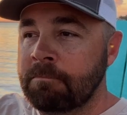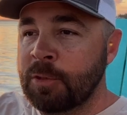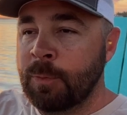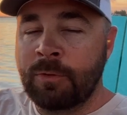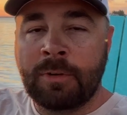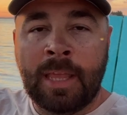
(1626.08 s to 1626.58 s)

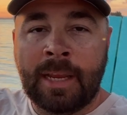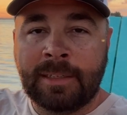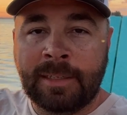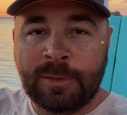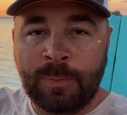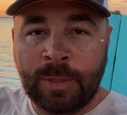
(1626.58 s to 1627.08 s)

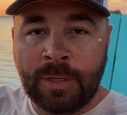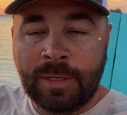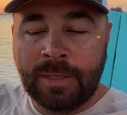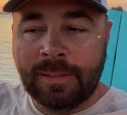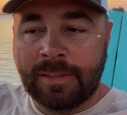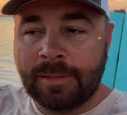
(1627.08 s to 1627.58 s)
relaxing. It's been
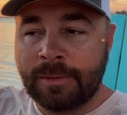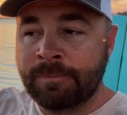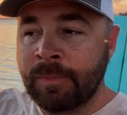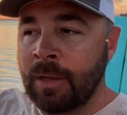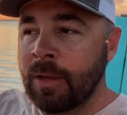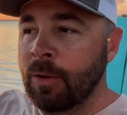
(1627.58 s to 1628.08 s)
good. So
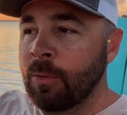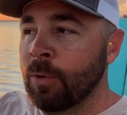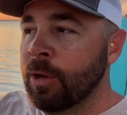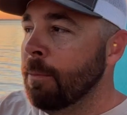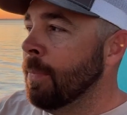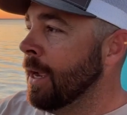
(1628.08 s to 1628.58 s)
we'll
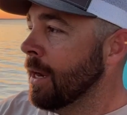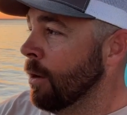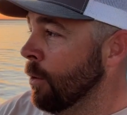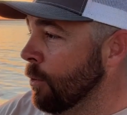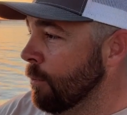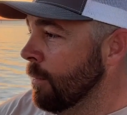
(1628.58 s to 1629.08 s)
get back
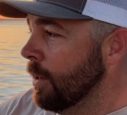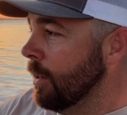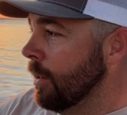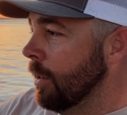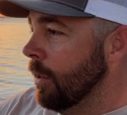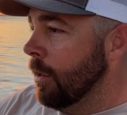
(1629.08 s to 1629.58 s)
home
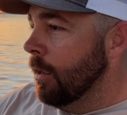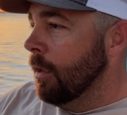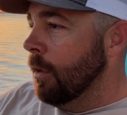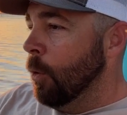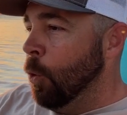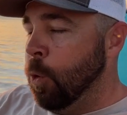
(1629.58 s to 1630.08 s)

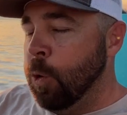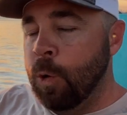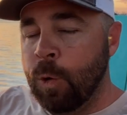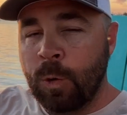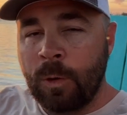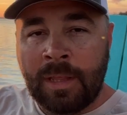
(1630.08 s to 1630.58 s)

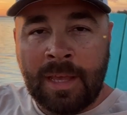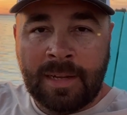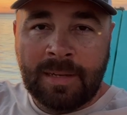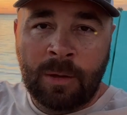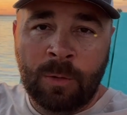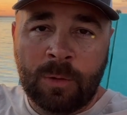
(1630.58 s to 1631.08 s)
to
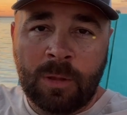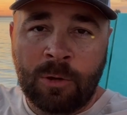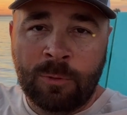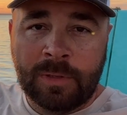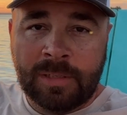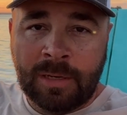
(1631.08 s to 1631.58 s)
that
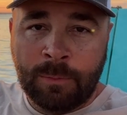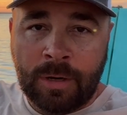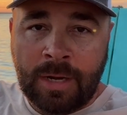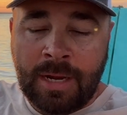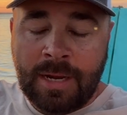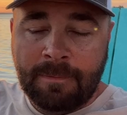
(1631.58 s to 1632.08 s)
Oklahoma summer
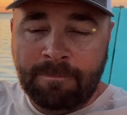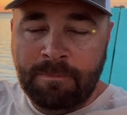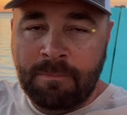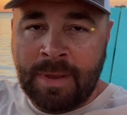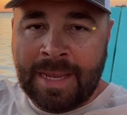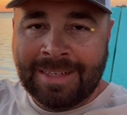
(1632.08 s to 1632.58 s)
heat,
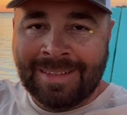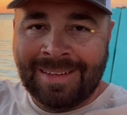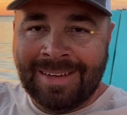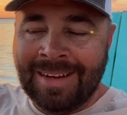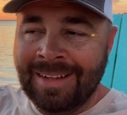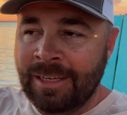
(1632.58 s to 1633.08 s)
back to the
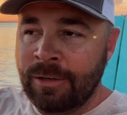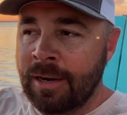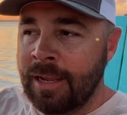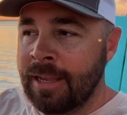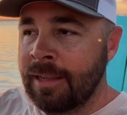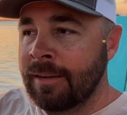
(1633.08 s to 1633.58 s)
daily
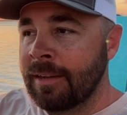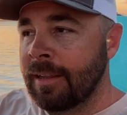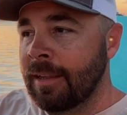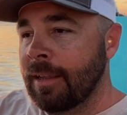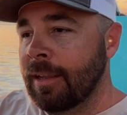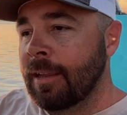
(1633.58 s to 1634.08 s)
grind,
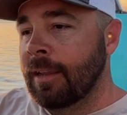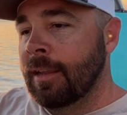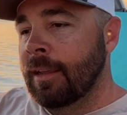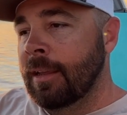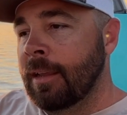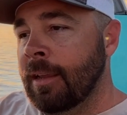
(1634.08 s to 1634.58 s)

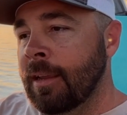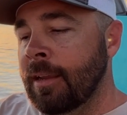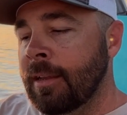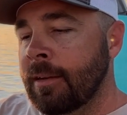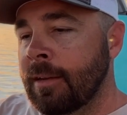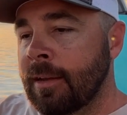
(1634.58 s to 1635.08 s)

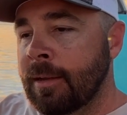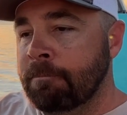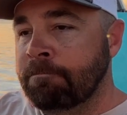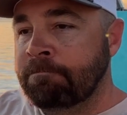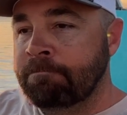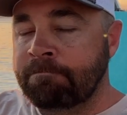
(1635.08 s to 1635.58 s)

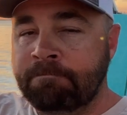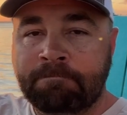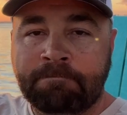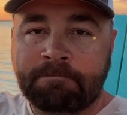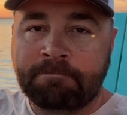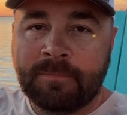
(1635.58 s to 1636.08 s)
and
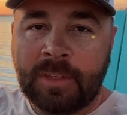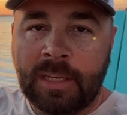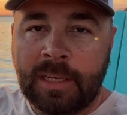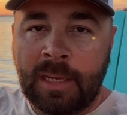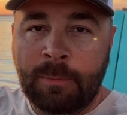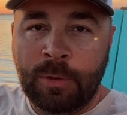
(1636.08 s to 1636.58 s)

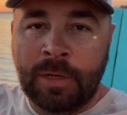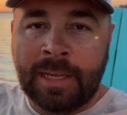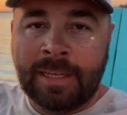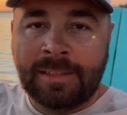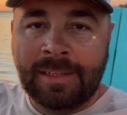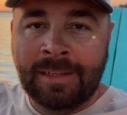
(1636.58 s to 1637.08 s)
keep you
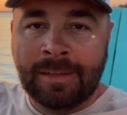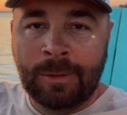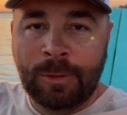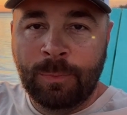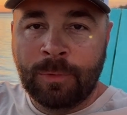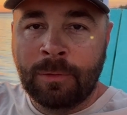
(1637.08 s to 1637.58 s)
guys in the
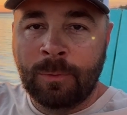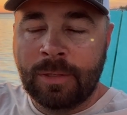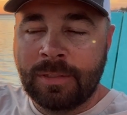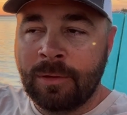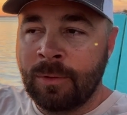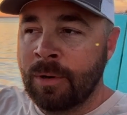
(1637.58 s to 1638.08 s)
loop on what's
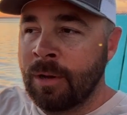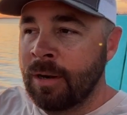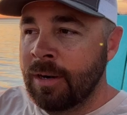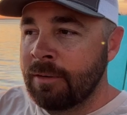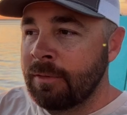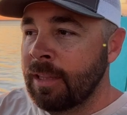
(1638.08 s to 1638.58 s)
going on
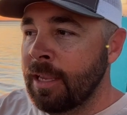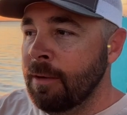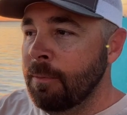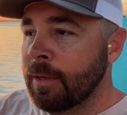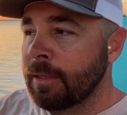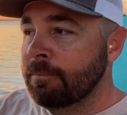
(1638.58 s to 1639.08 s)
and
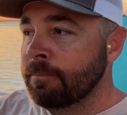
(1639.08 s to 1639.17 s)
everything. But